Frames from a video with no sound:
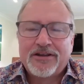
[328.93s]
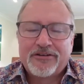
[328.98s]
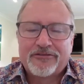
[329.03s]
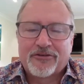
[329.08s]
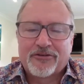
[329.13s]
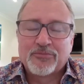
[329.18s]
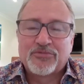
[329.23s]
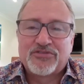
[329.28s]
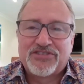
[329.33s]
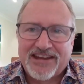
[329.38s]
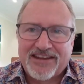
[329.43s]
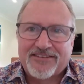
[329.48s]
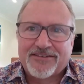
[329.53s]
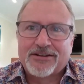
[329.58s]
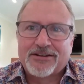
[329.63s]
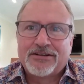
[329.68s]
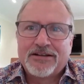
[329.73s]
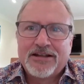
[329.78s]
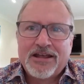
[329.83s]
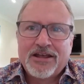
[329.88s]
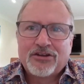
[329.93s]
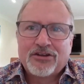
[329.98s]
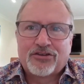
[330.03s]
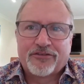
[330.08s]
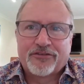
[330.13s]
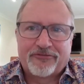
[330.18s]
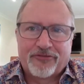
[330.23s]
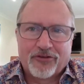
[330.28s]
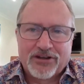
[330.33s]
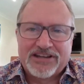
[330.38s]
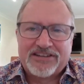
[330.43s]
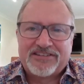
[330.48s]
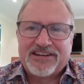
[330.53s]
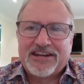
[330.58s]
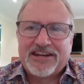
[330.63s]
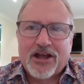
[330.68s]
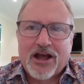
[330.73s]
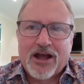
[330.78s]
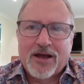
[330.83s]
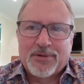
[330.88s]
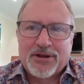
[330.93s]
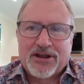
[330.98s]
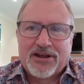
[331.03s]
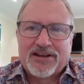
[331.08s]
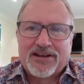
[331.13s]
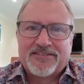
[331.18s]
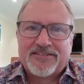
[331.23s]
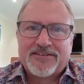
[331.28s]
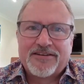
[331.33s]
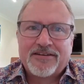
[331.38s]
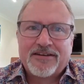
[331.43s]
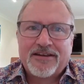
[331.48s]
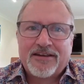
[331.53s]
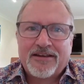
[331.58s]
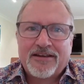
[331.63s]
from diesel to fully decarbonised.